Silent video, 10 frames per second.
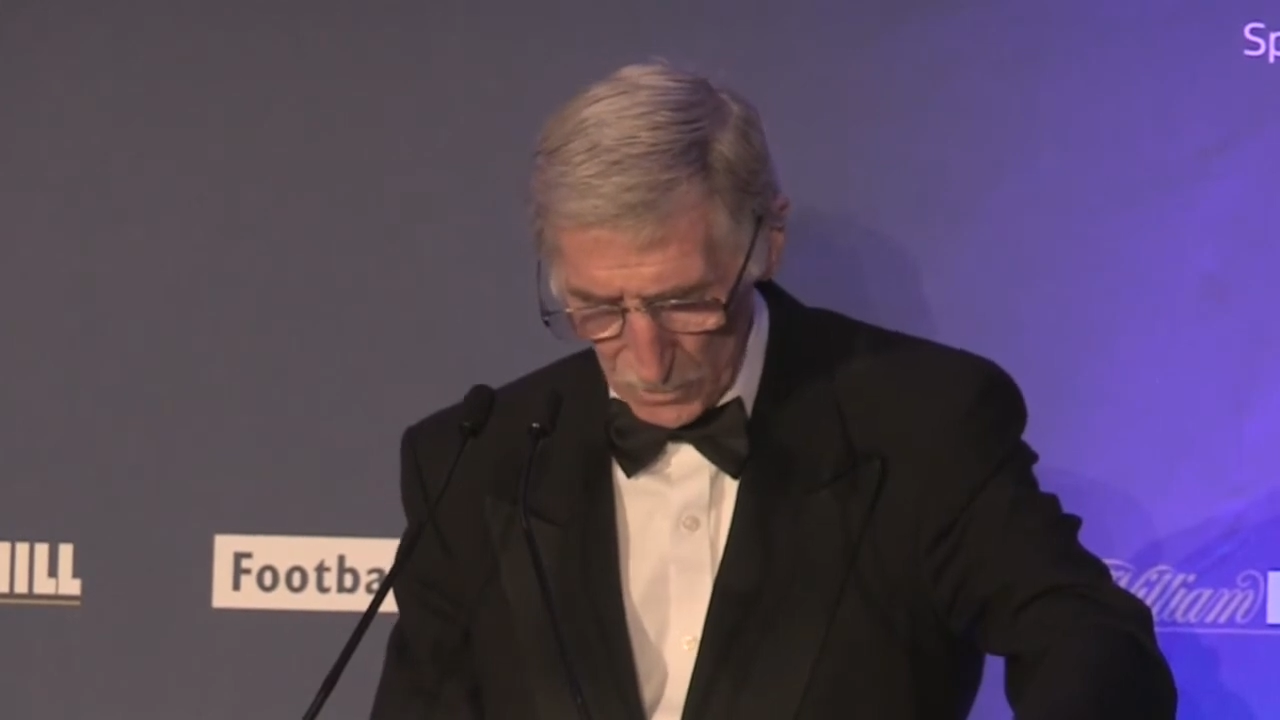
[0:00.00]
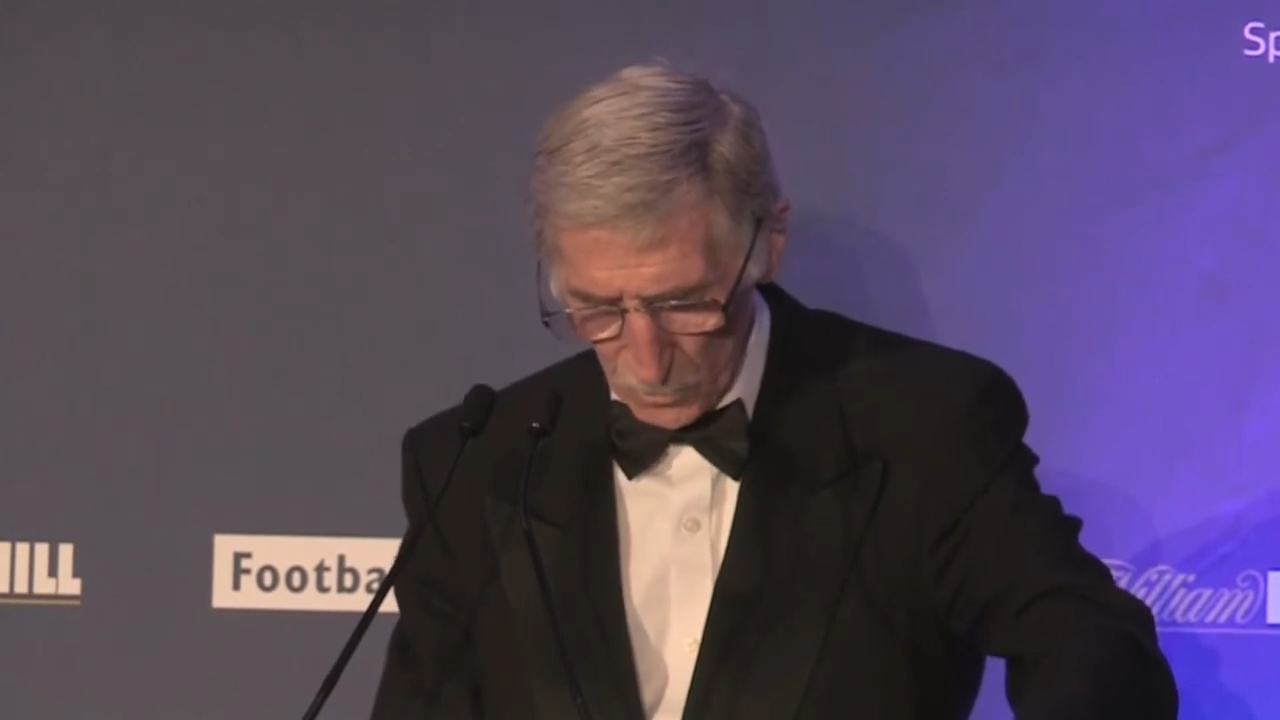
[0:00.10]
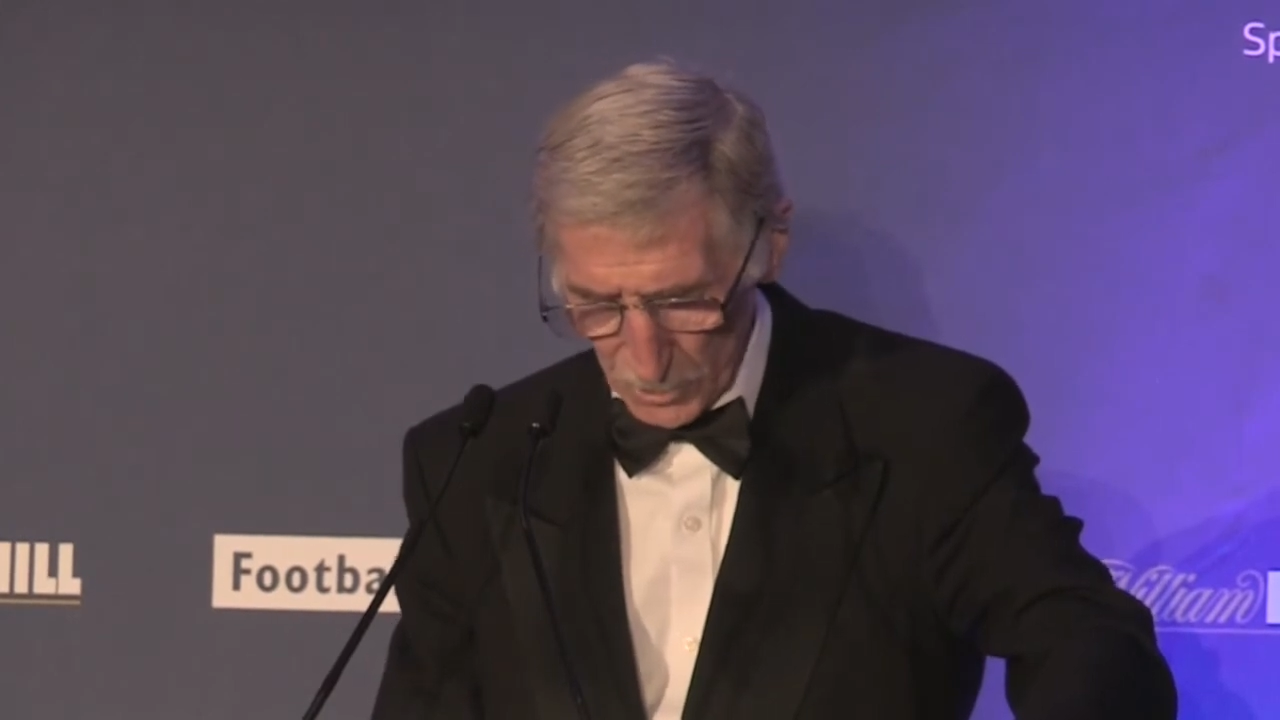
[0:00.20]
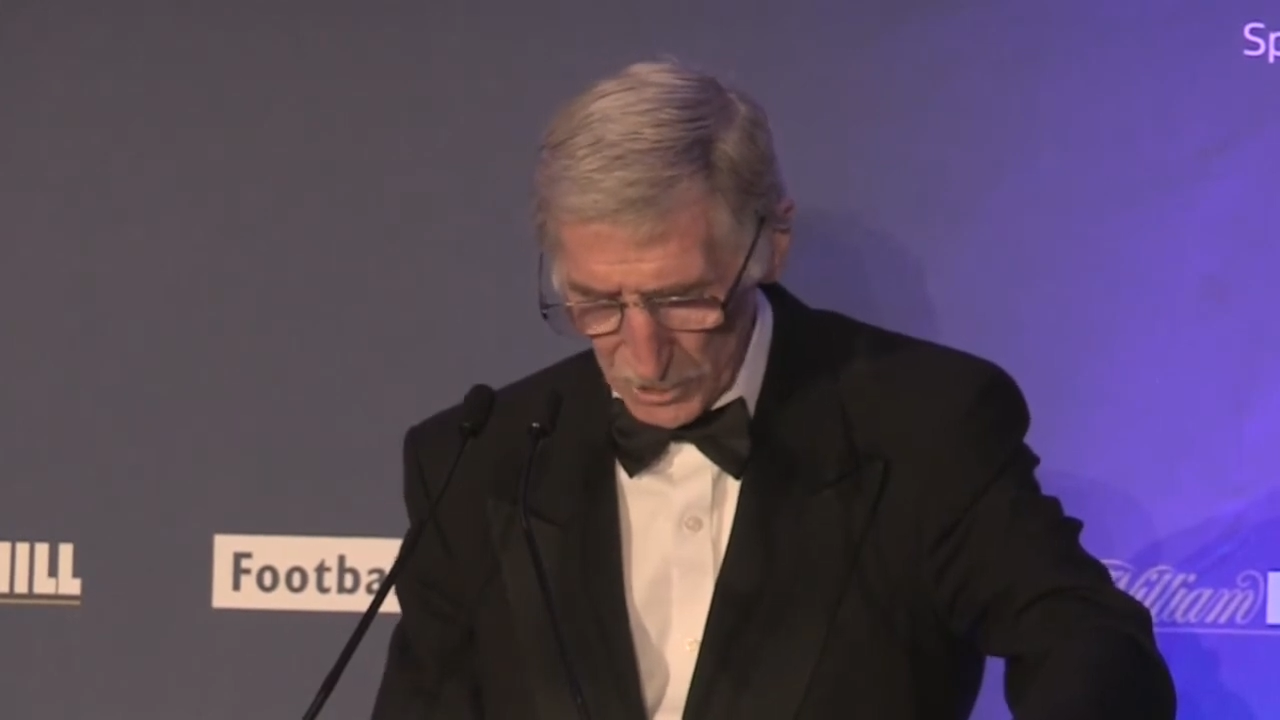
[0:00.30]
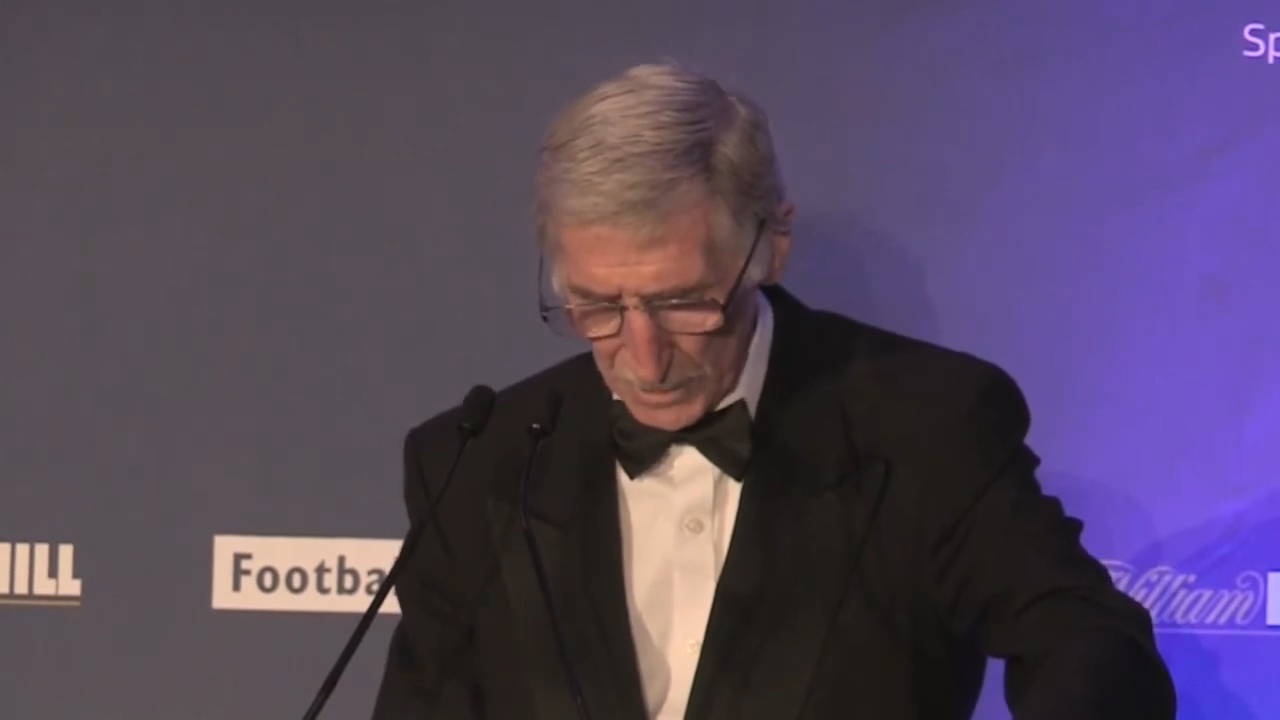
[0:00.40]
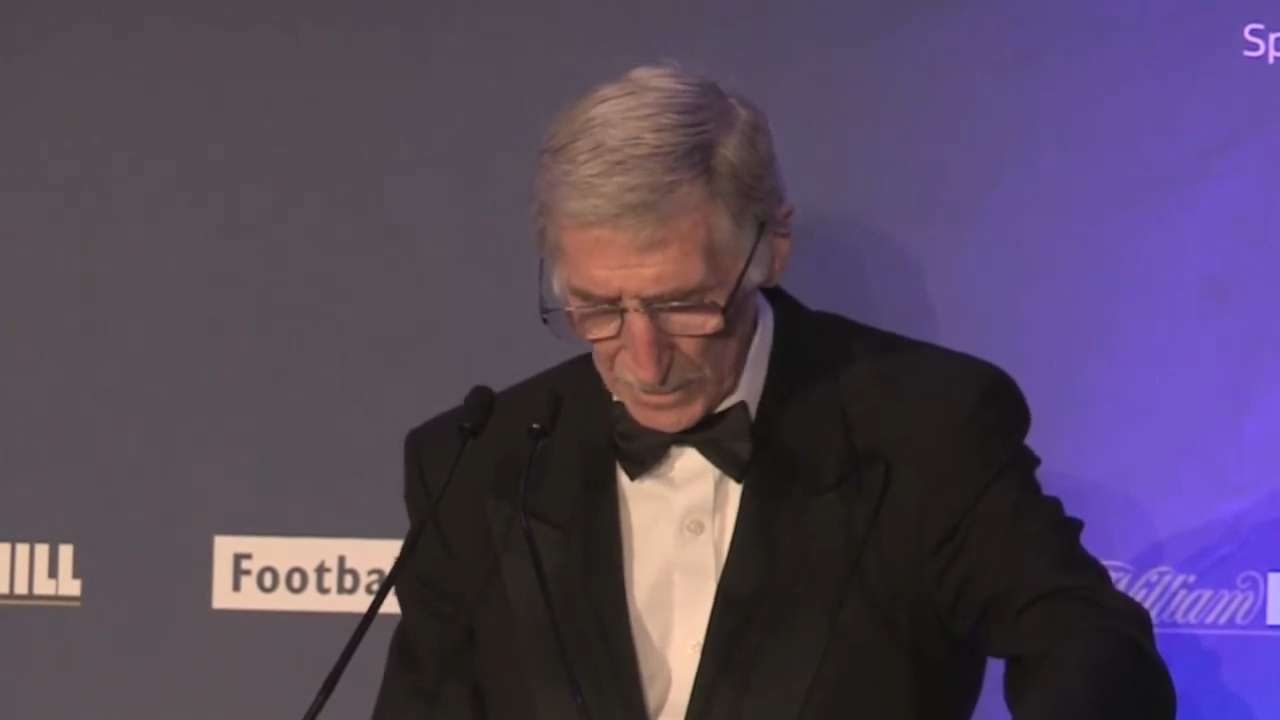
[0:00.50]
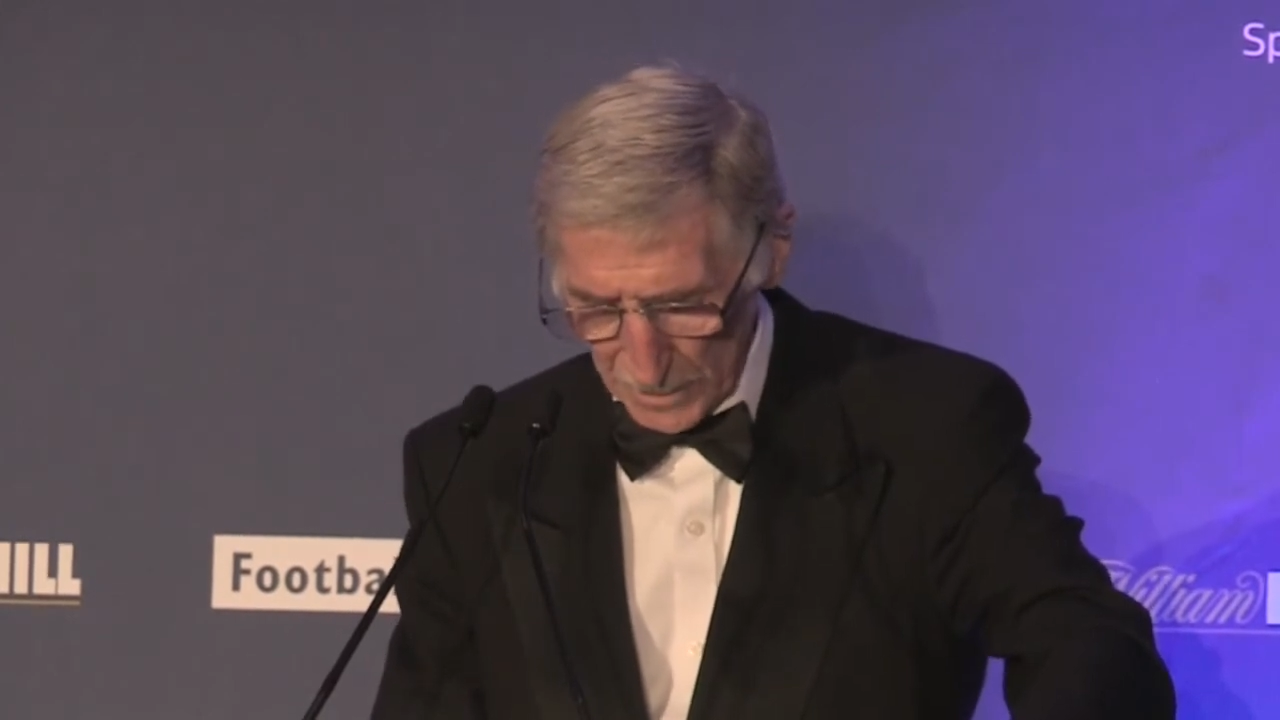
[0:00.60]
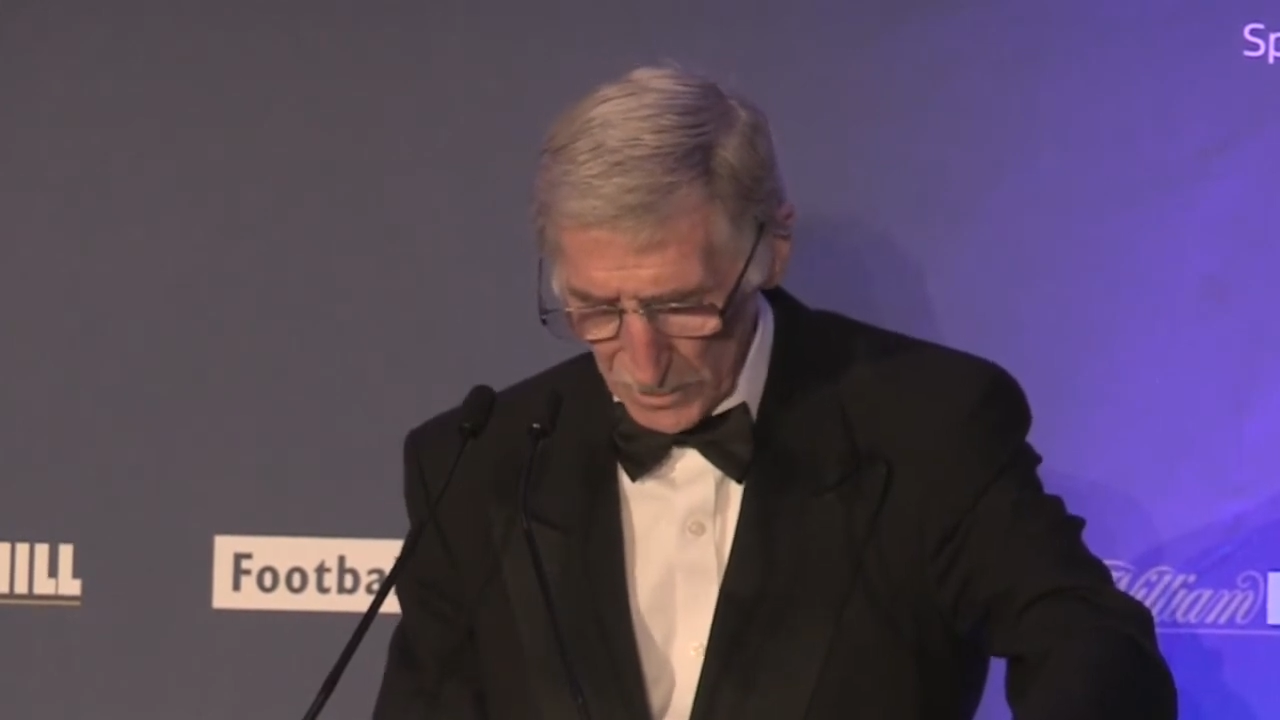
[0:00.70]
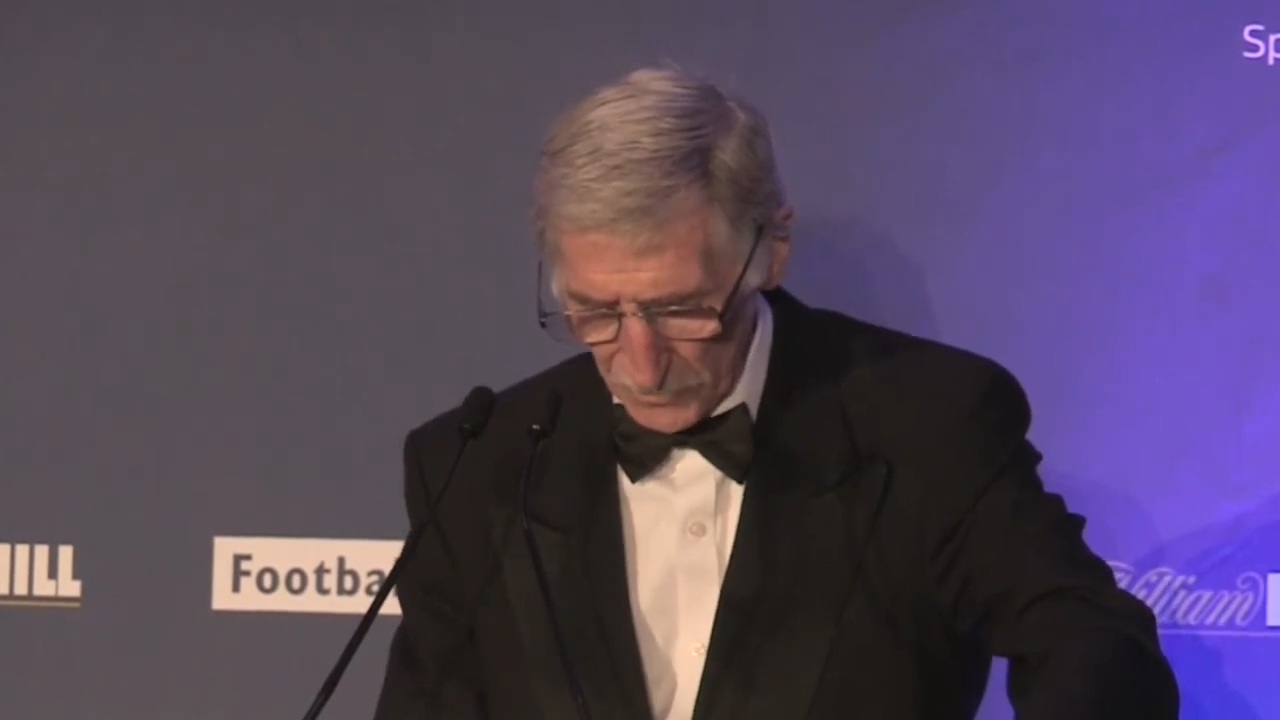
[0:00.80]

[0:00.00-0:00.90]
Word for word: who were seen as